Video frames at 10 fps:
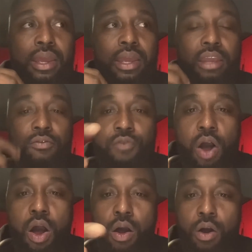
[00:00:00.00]

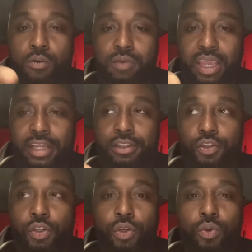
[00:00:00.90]
evolve
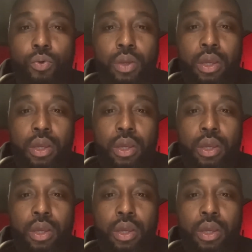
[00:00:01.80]
into